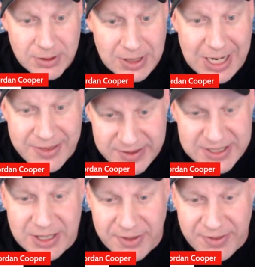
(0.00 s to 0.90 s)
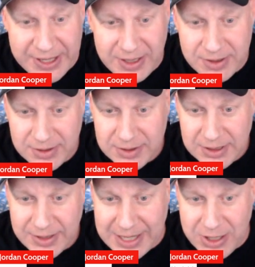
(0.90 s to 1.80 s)
I still think
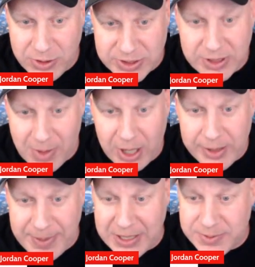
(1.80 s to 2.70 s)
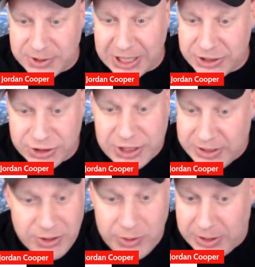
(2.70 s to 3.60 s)
that using the market-based projections
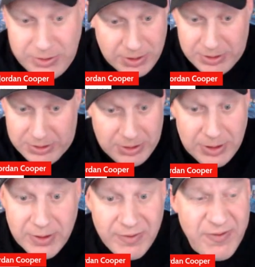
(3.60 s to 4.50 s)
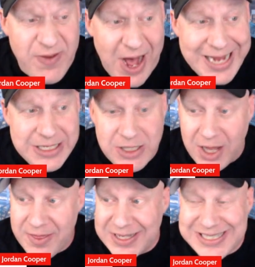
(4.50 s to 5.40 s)
you could find
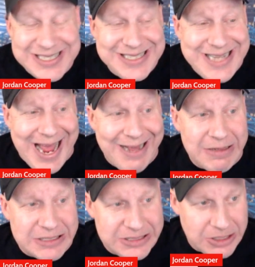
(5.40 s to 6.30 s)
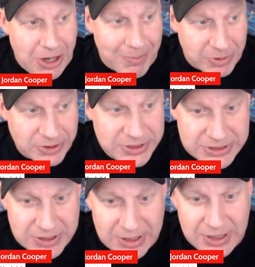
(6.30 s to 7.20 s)
the stalest
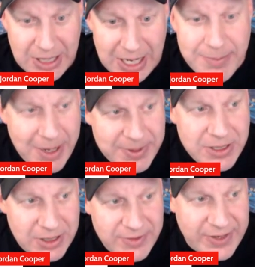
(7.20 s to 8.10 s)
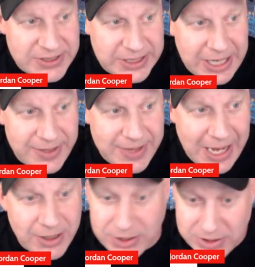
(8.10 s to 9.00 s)
numbers and maybe investigate
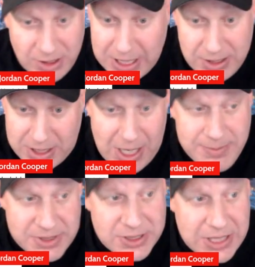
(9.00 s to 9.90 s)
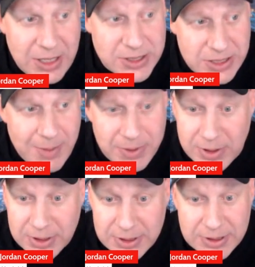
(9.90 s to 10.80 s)
that, because a lot of times the stalest
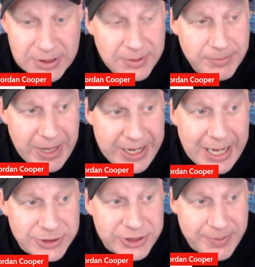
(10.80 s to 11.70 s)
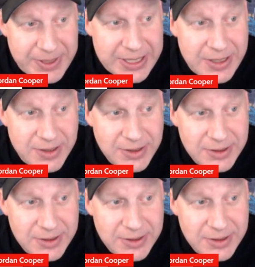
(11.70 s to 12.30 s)
number may actually be